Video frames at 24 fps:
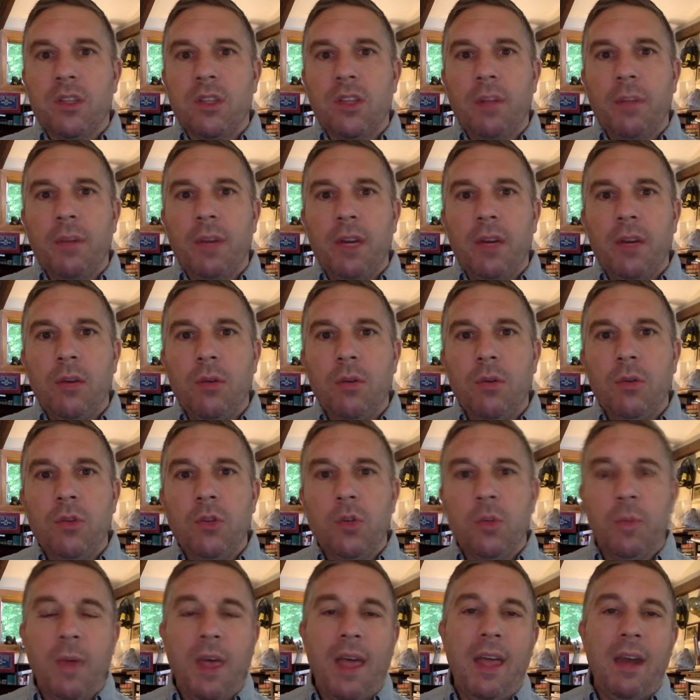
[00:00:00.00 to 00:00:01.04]
somebody
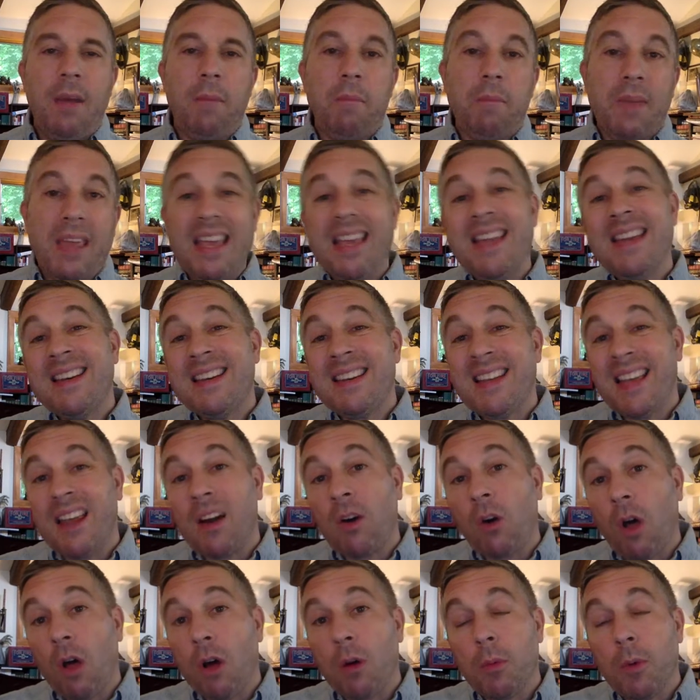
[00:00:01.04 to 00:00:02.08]
who's been pinned in
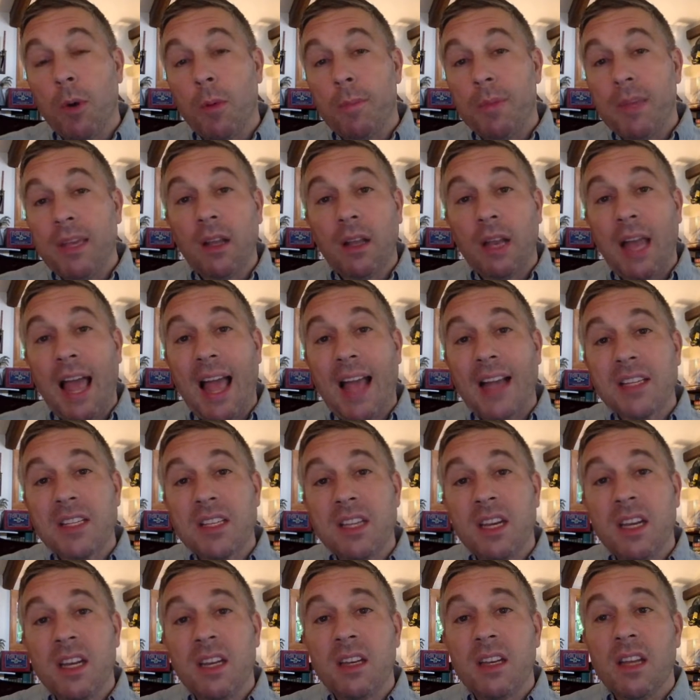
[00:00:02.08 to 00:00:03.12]
an automobile
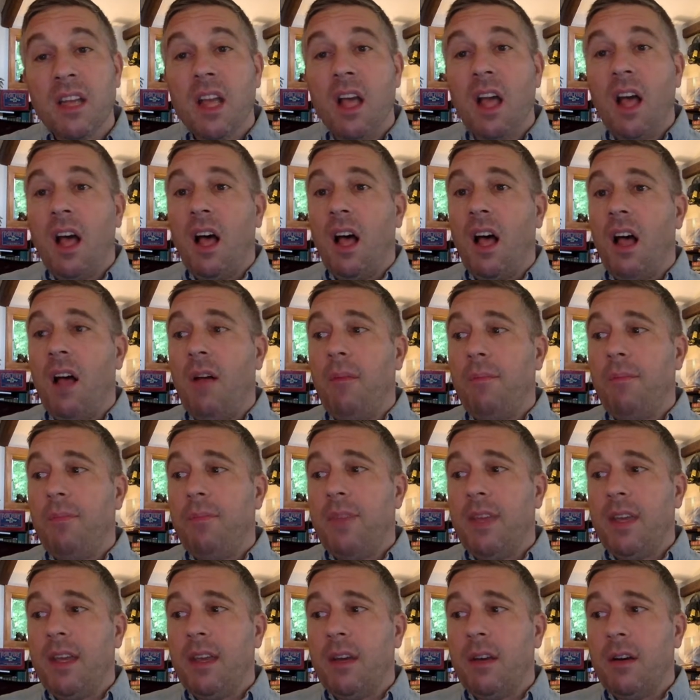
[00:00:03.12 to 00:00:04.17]
accident,
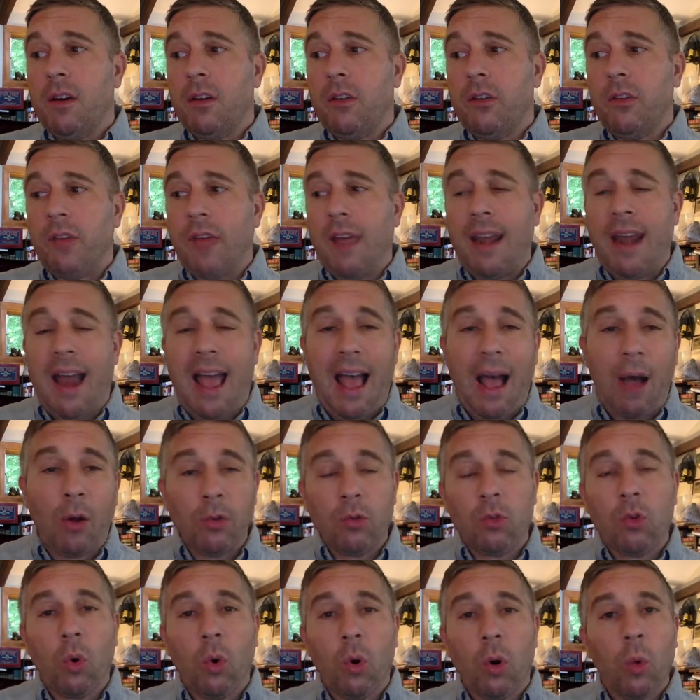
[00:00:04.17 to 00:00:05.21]
there's an
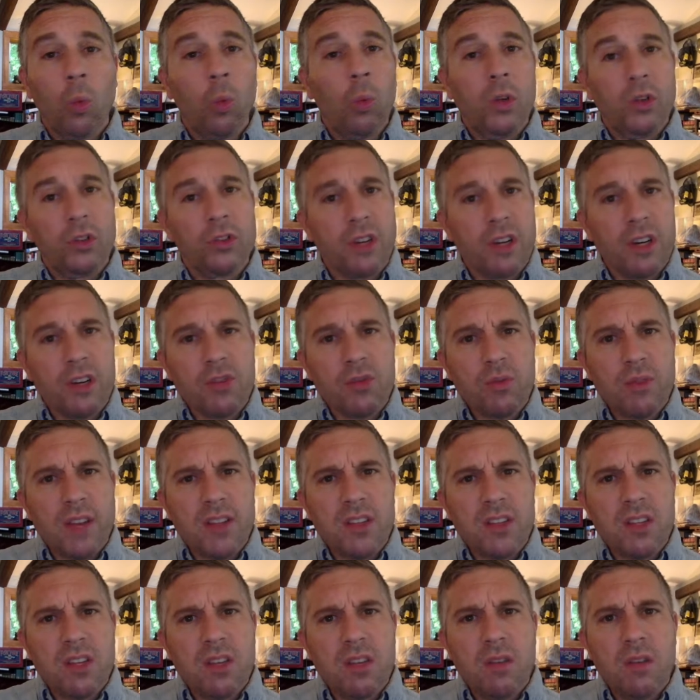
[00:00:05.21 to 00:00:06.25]
outdoor wilderness
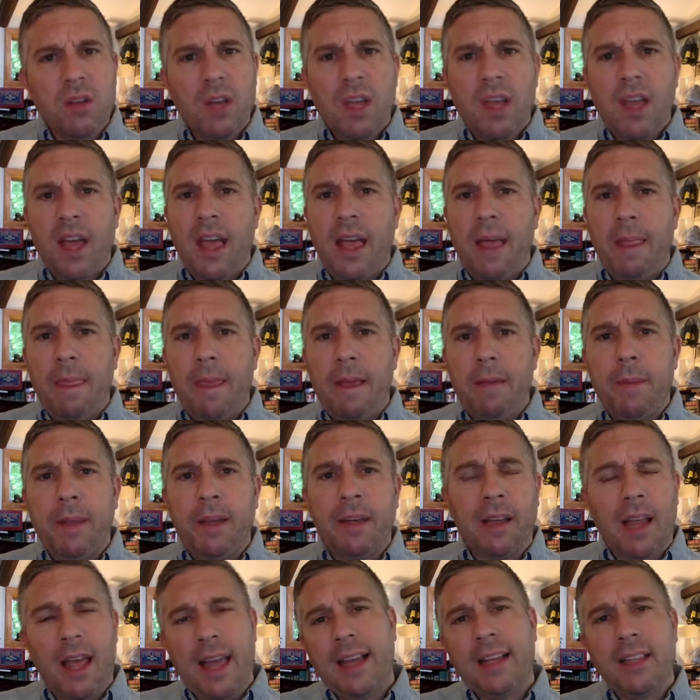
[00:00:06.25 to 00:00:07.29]
rescue, and they've been
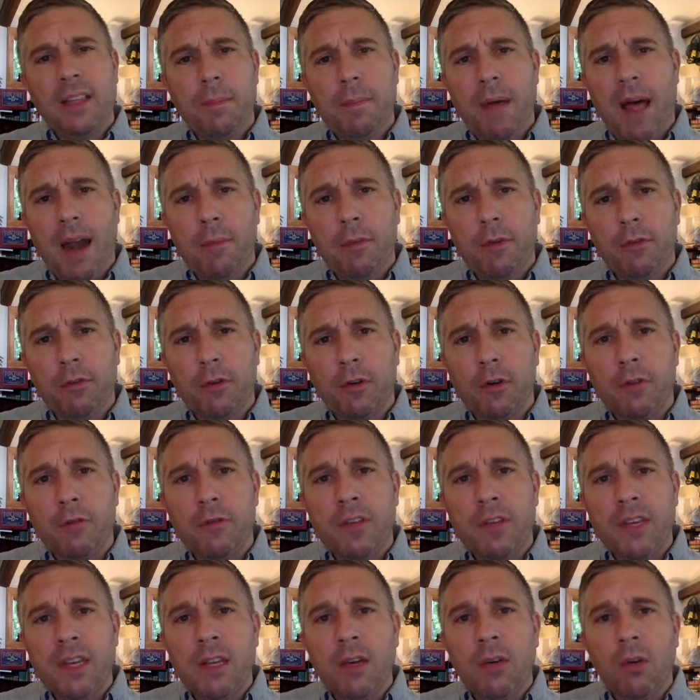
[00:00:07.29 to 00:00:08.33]
lying at the bottom of a
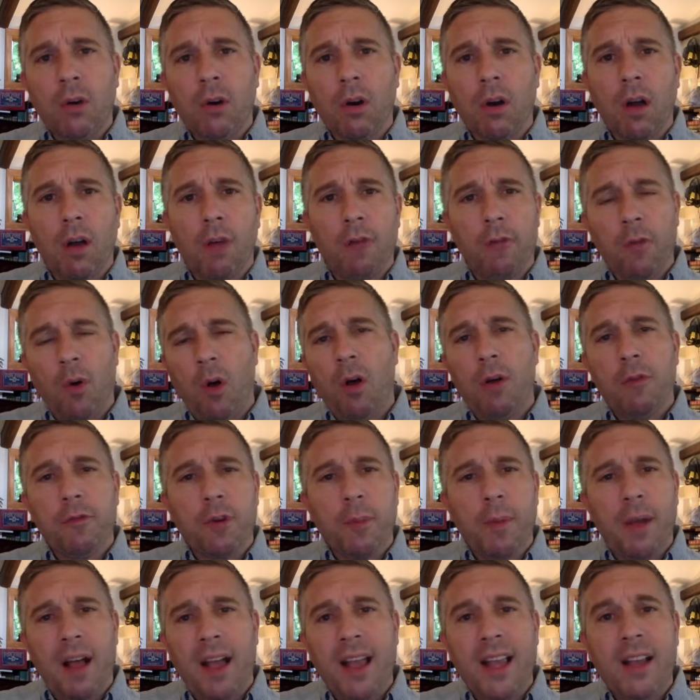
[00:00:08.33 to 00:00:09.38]
ravine or a fall
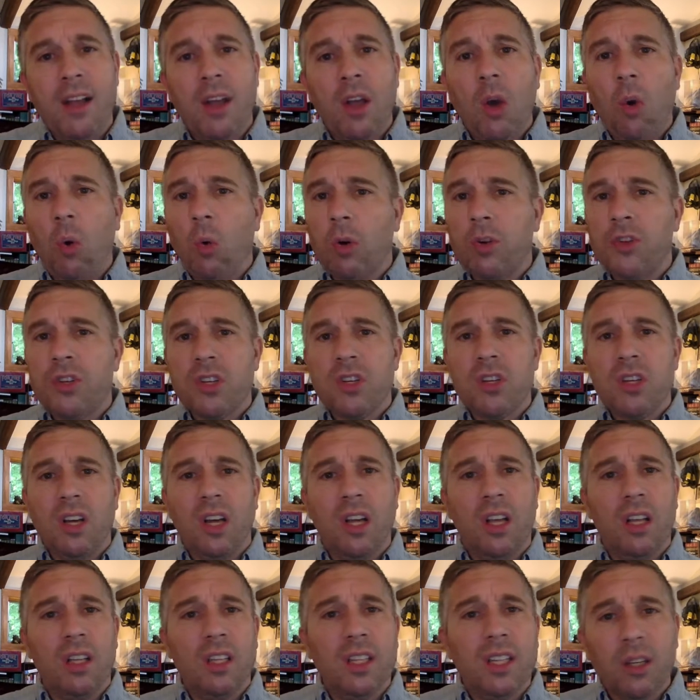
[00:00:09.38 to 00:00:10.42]
from a hike, or just
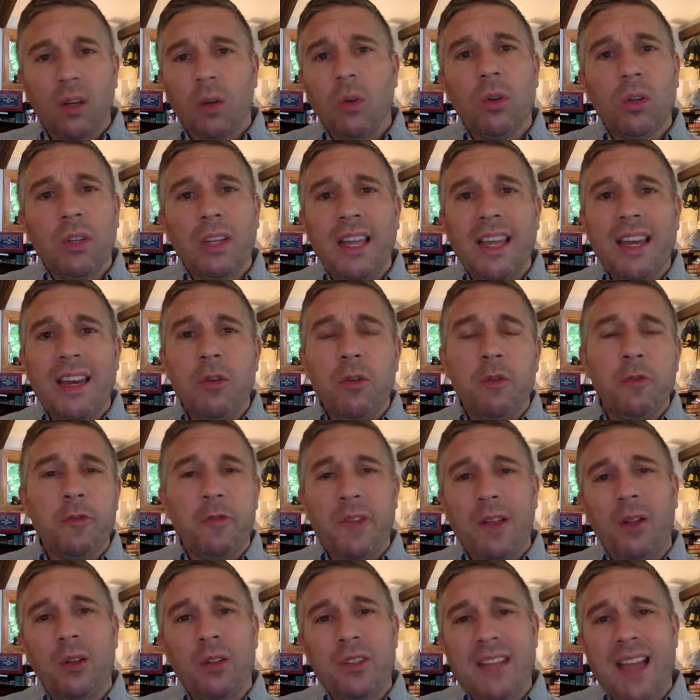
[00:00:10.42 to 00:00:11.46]
a little old lady who
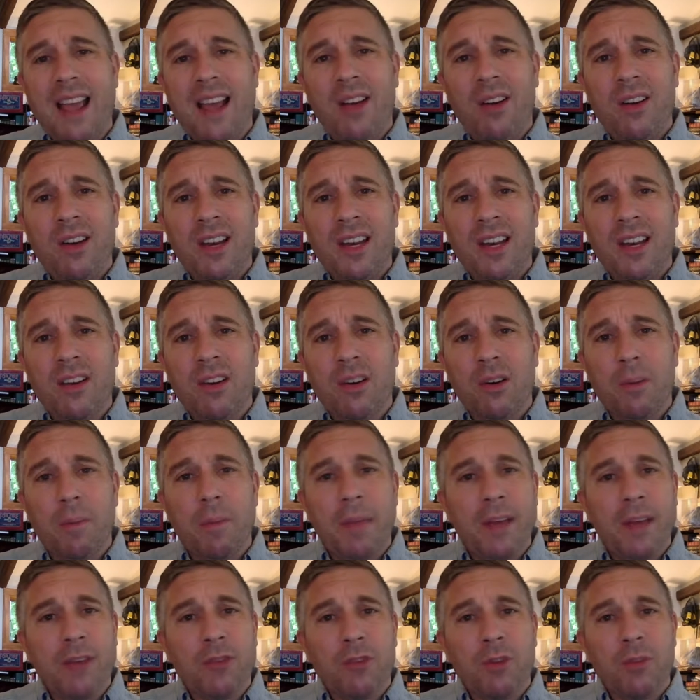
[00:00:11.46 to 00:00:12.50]
fell down in her
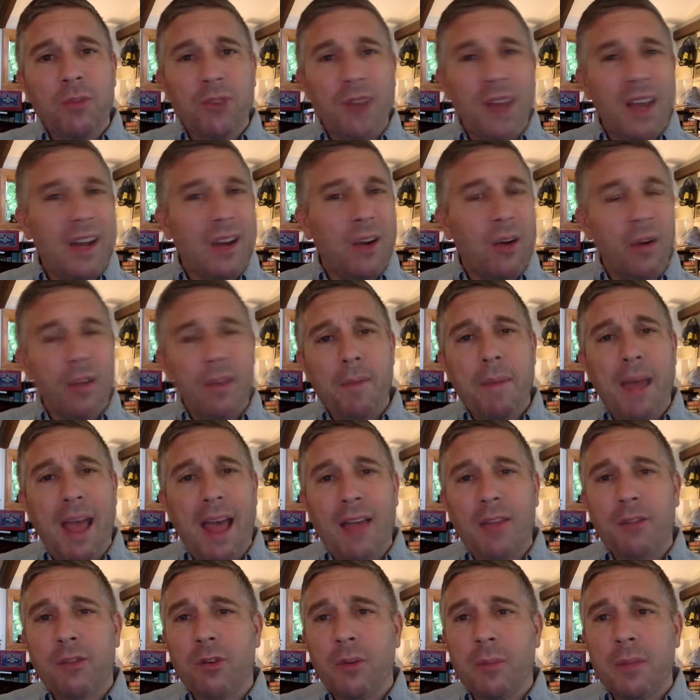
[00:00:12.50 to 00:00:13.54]
bedroom trying to go to the
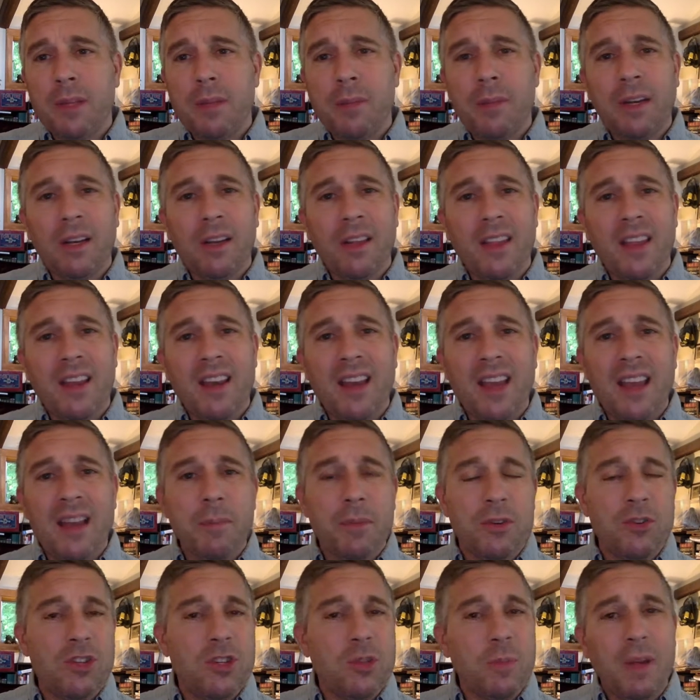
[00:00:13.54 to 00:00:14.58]
bathroom in the middle of the night,
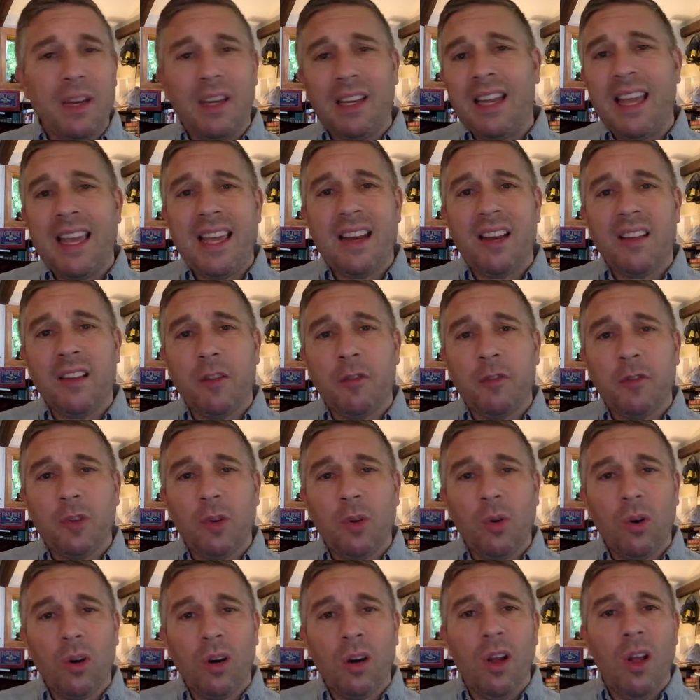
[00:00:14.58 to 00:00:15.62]
but she's been laying on the
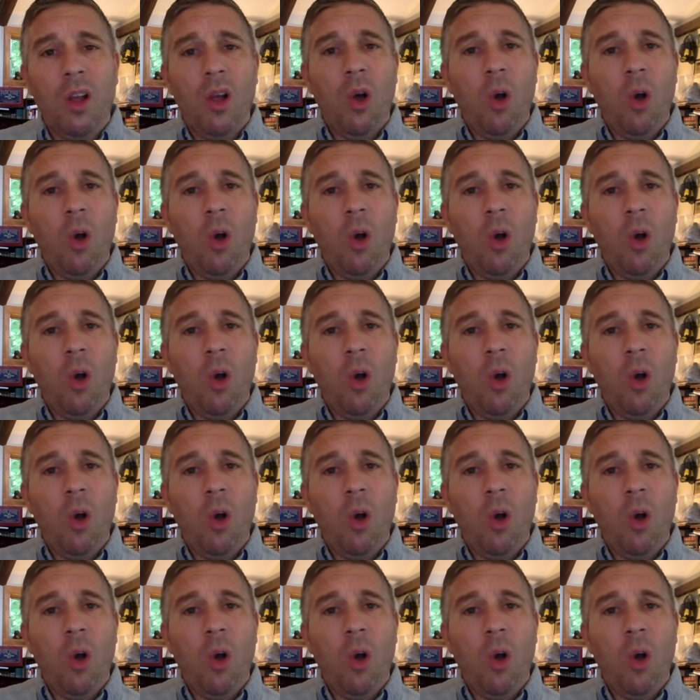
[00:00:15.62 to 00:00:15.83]
floor